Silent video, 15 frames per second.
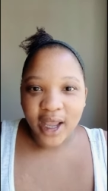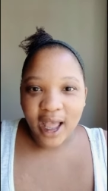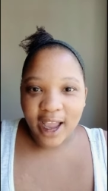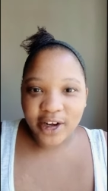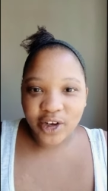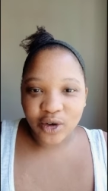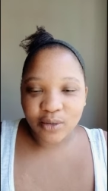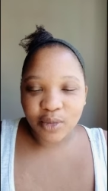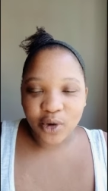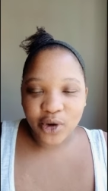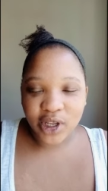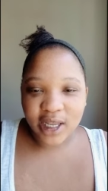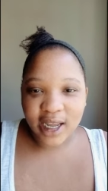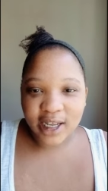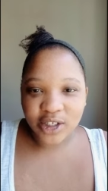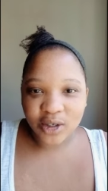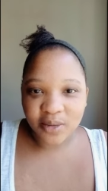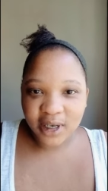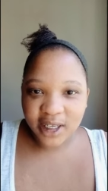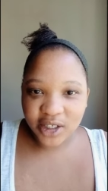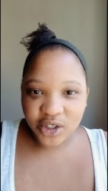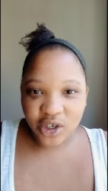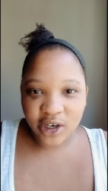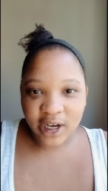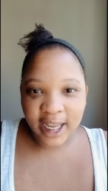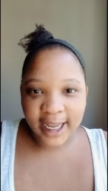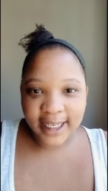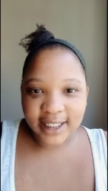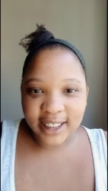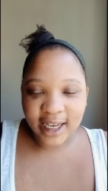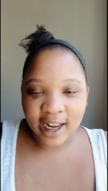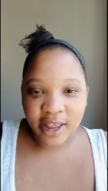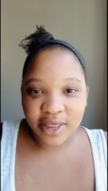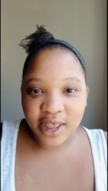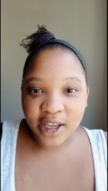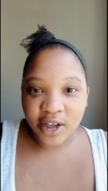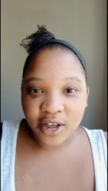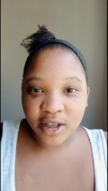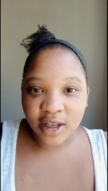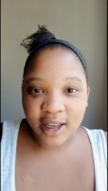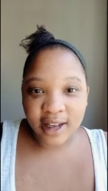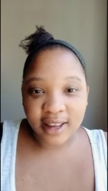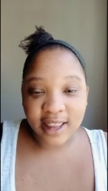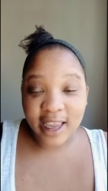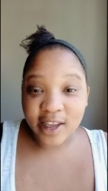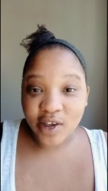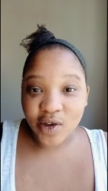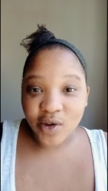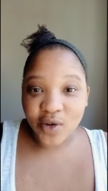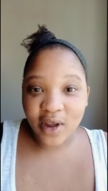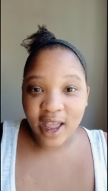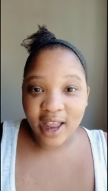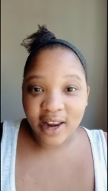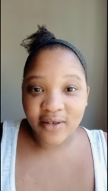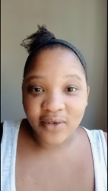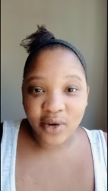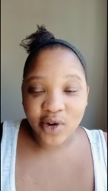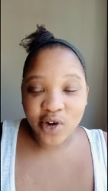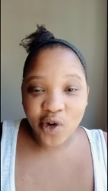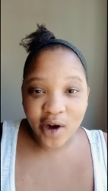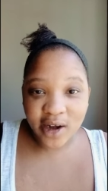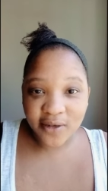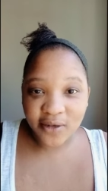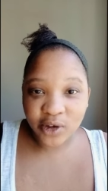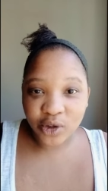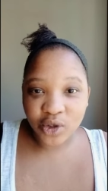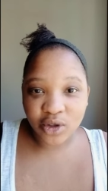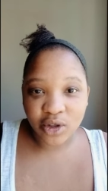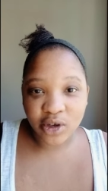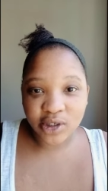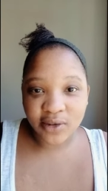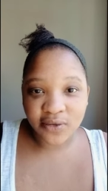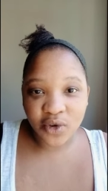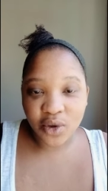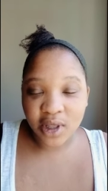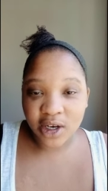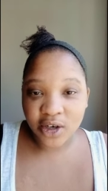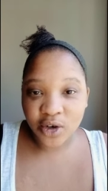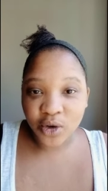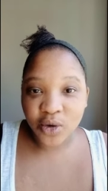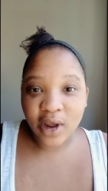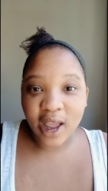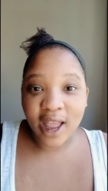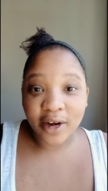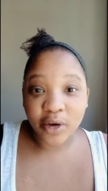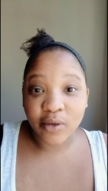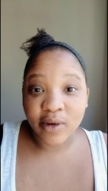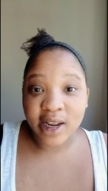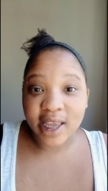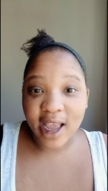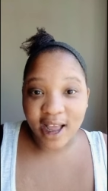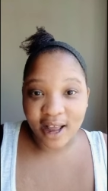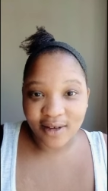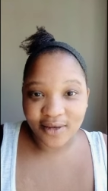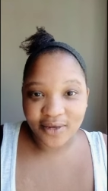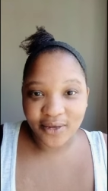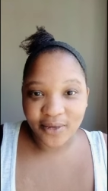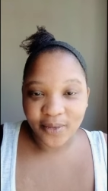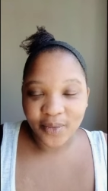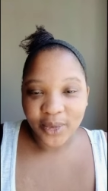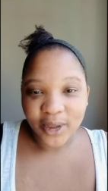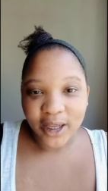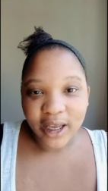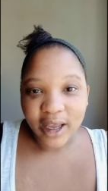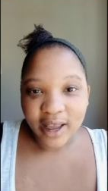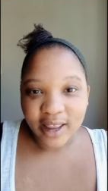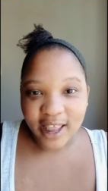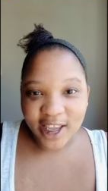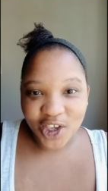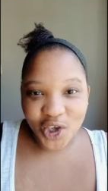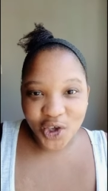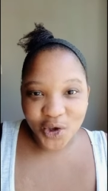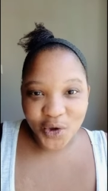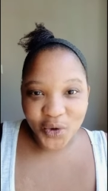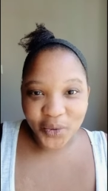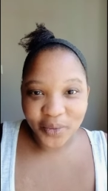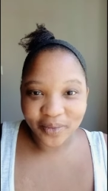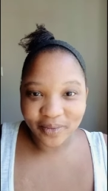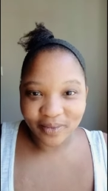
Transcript: I do implore you guys to please donate, and I thank and thank you, and very grateful to those of you that do and already have. Thank you.